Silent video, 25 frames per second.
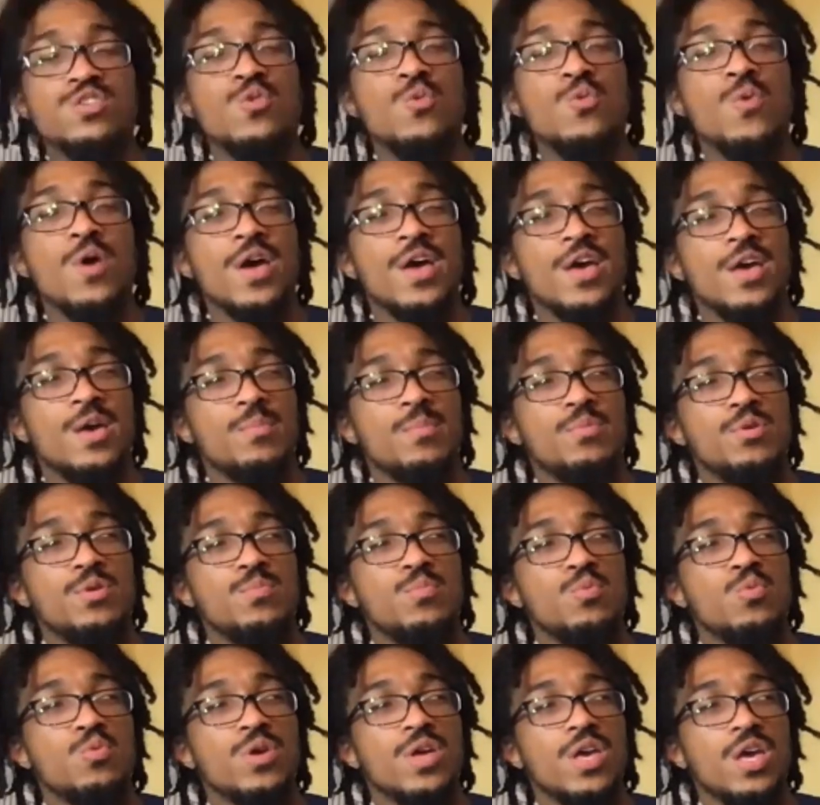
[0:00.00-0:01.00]
a way
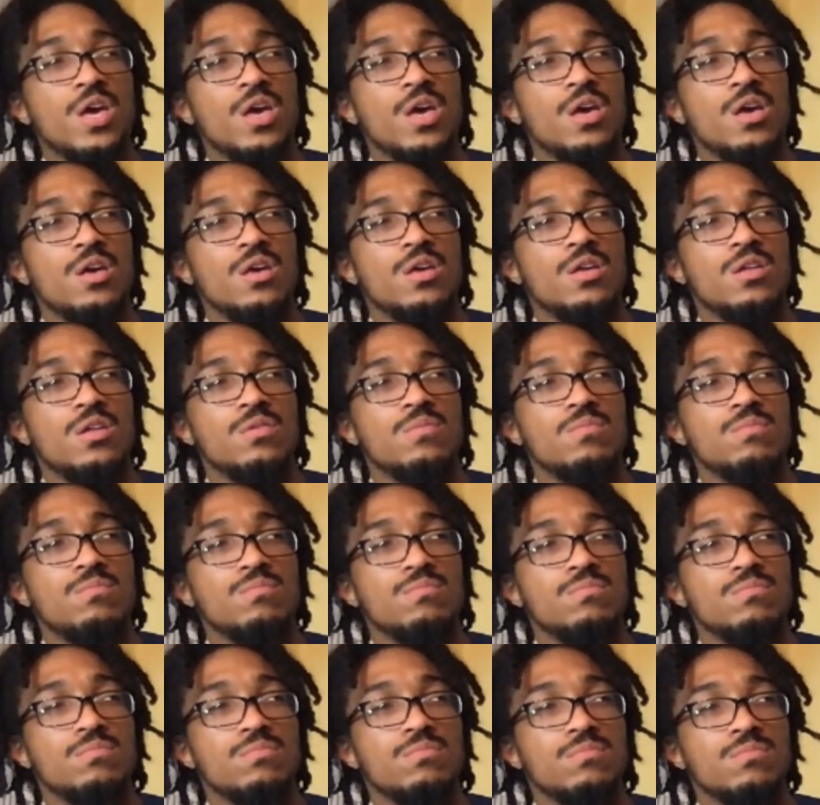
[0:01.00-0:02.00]
people can
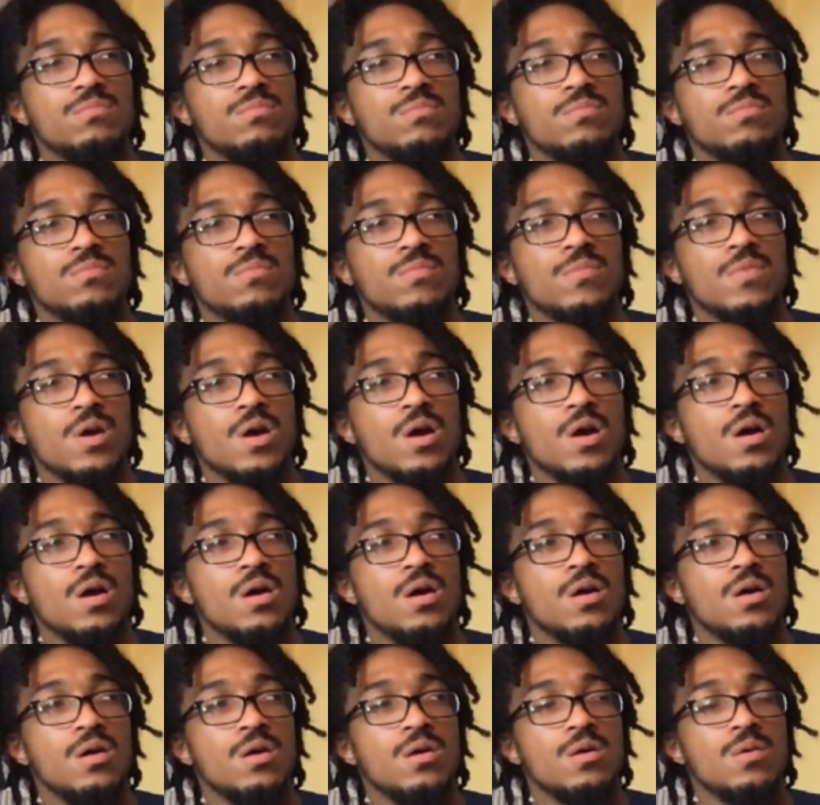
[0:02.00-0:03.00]

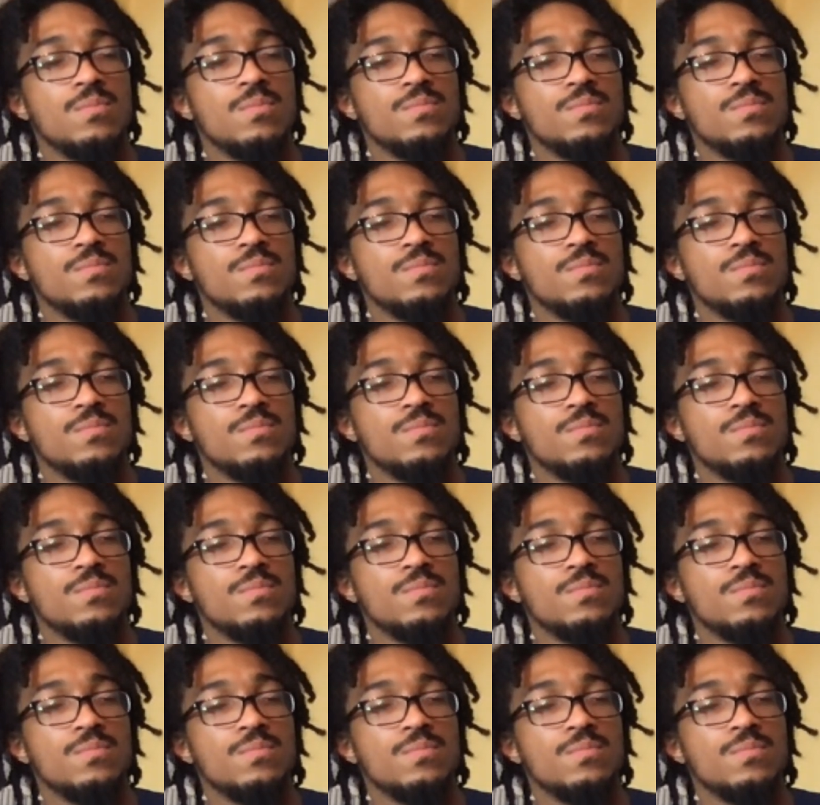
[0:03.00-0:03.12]
uh,